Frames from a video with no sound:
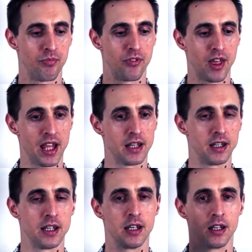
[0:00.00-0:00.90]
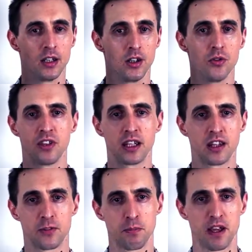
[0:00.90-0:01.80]
then using
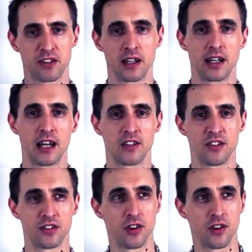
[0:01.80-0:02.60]
this PESTLE analysis